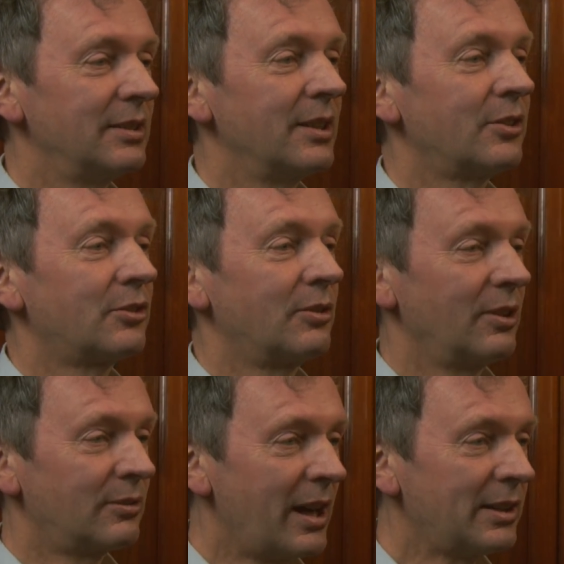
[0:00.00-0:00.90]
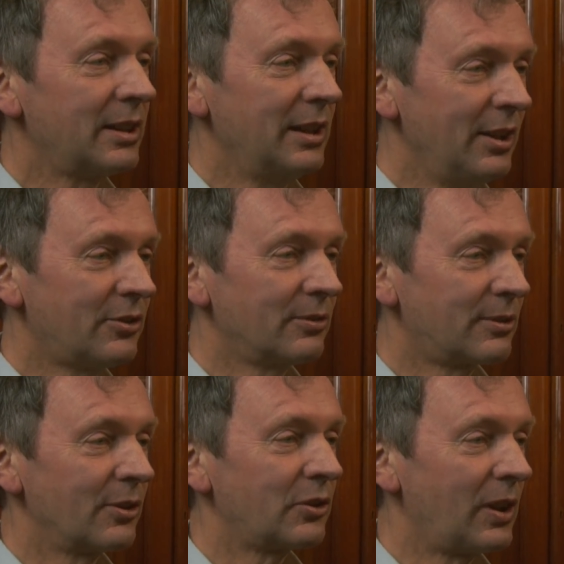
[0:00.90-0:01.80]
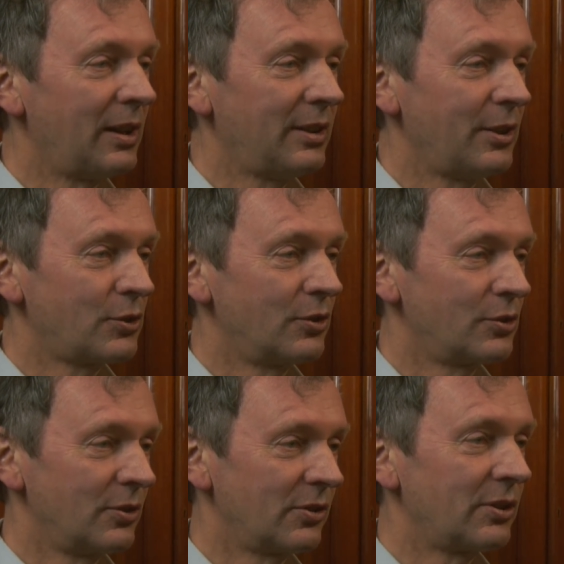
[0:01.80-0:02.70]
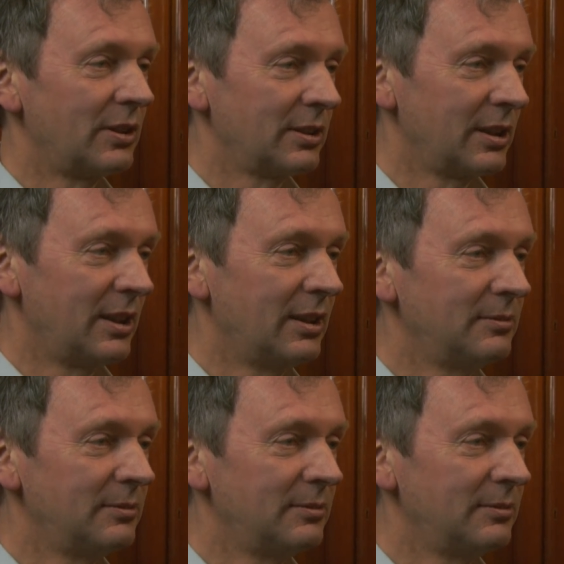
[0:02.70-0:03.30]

this greater ease of crystallization should still occur.